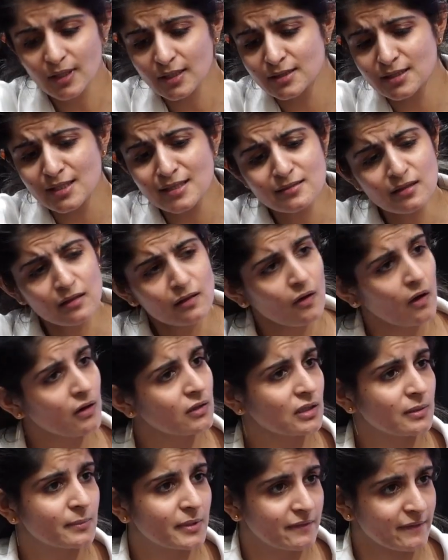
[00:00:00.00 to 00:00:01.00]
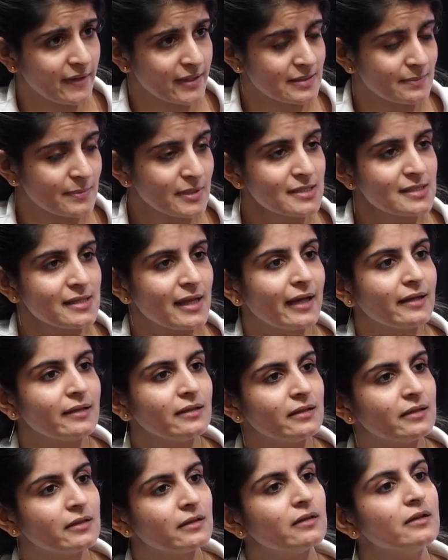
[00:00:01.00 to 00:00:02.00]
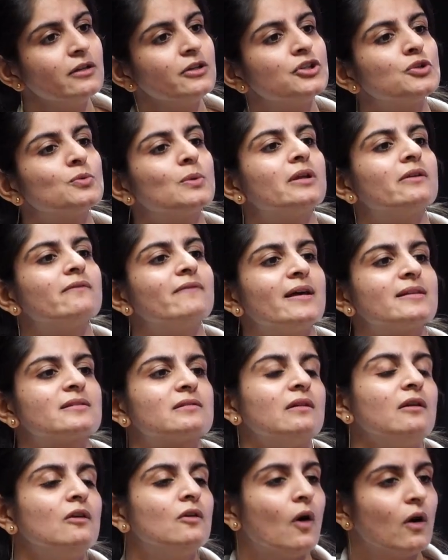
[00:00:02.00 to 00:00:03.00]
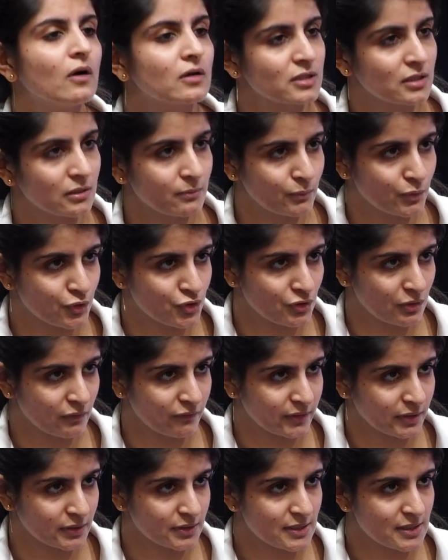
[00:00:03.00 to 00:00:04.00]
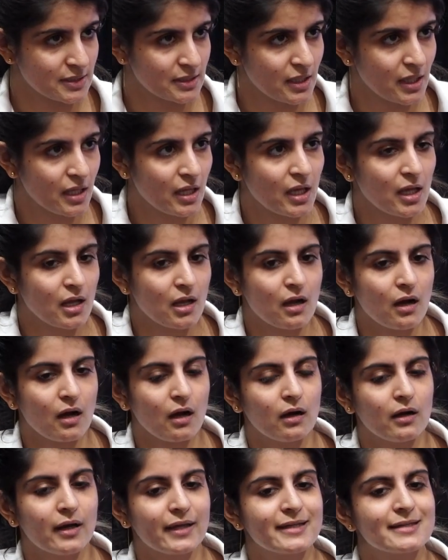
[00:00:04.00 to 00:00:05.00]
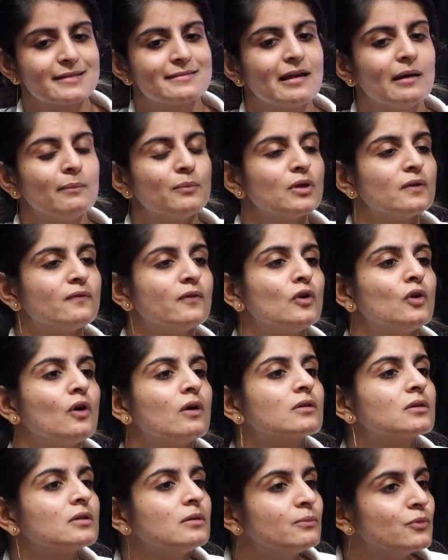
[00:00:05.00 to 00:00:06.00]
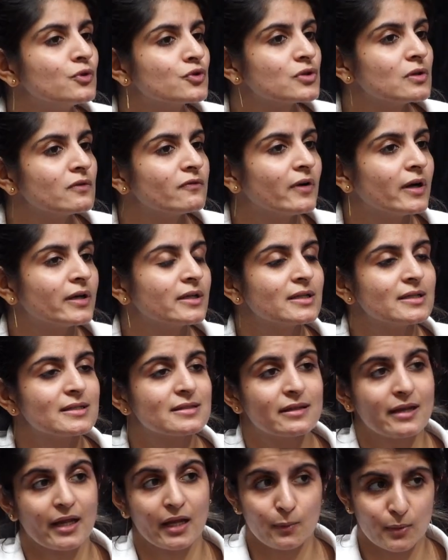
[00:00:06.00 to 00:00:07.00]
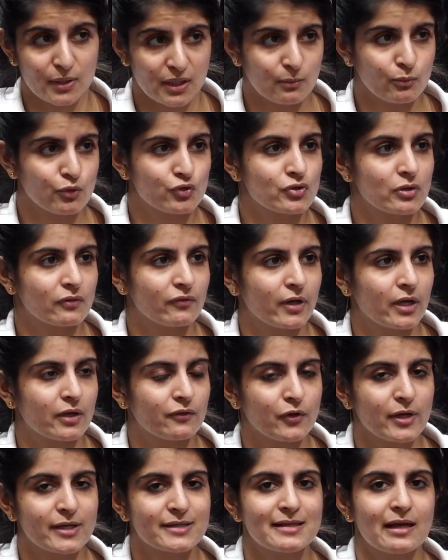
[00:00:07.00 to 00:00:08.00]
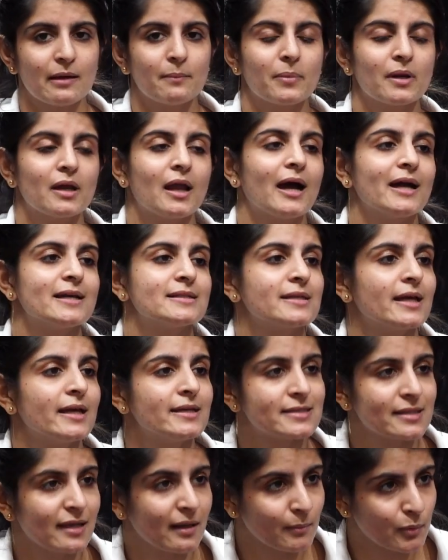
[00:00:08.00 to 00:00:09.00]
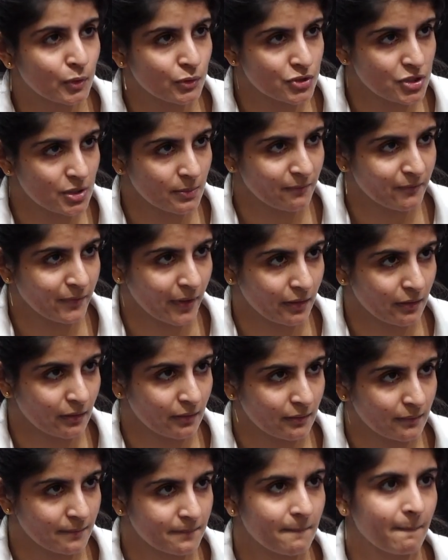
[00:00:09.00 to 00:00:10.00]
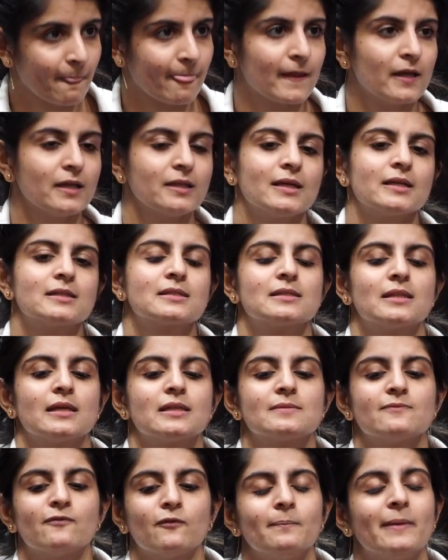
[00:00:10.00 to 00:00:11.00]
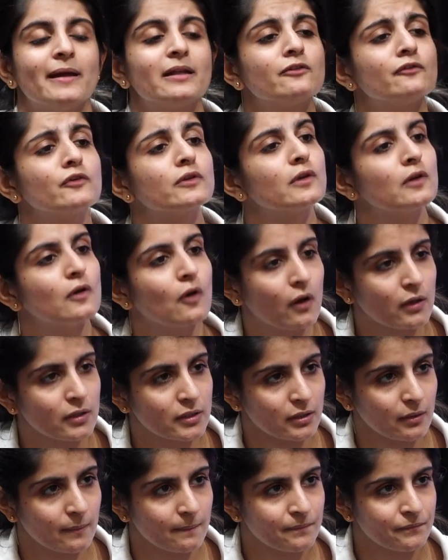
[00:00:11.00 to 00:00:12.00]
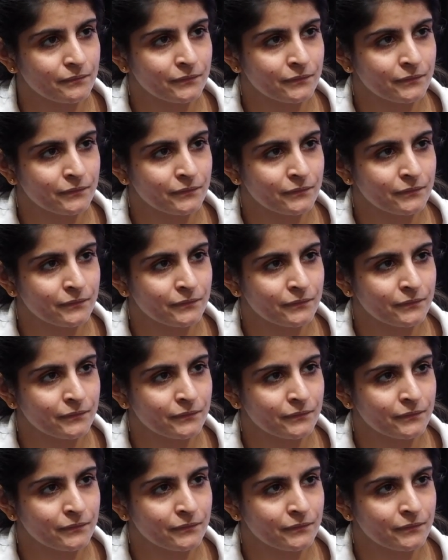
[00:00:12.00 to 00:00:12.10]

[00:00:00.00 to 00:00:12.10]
These are long term investments, and here you will invest in long term mutual funds. An example of a long term mutual fund is an equity mutual fund, for example ICICI Blue Chip Fund. Yeah, that's meant for the long term.